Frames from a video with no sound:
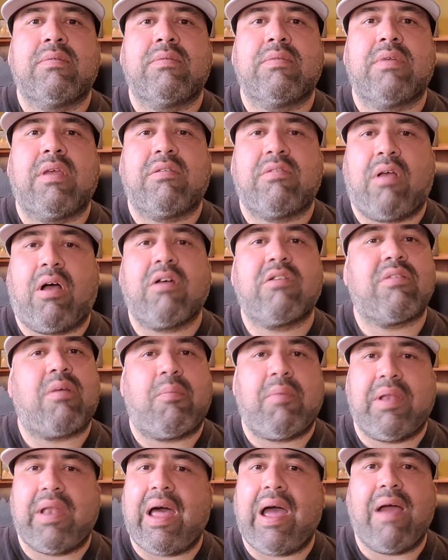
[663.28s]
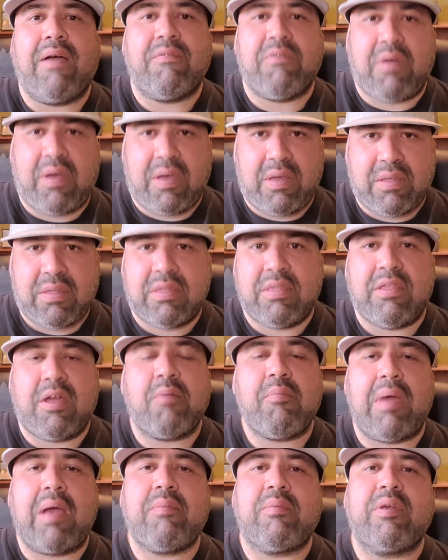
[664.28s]
as long as I'm alive, their
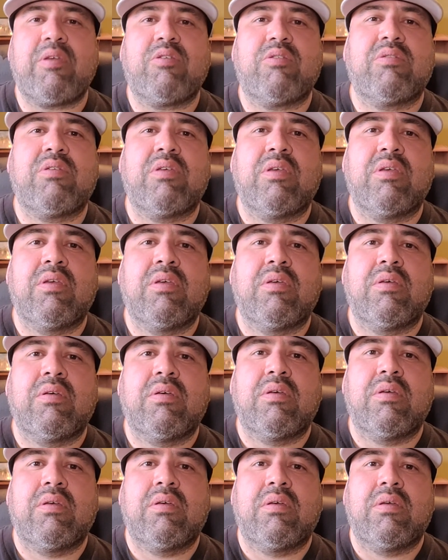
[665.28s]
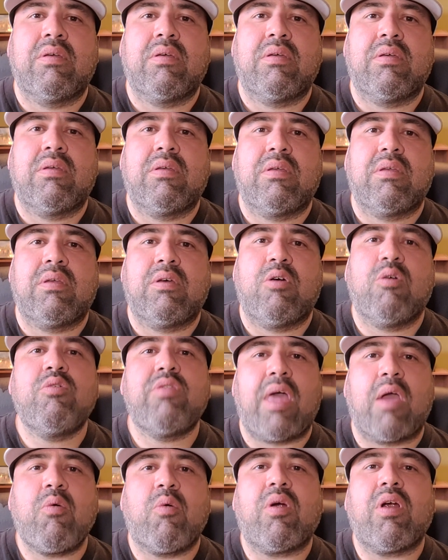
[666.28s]
memories, who
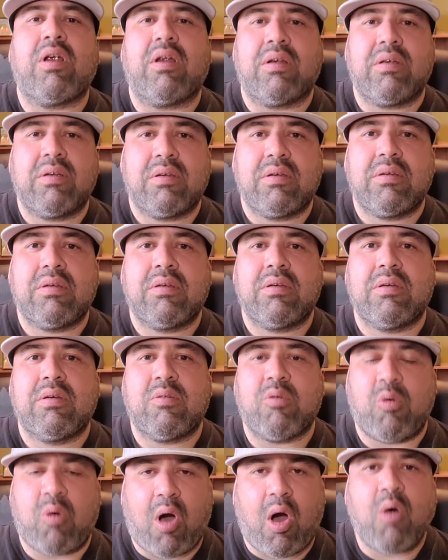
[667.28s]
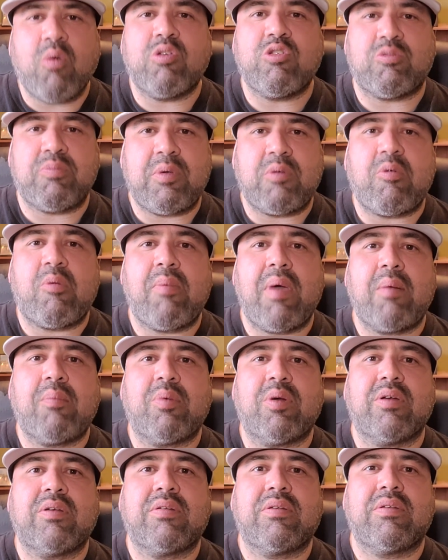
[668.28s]
they were, will always be
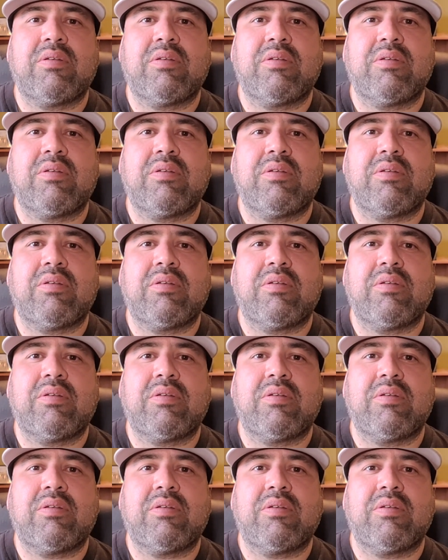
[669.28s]
remembered.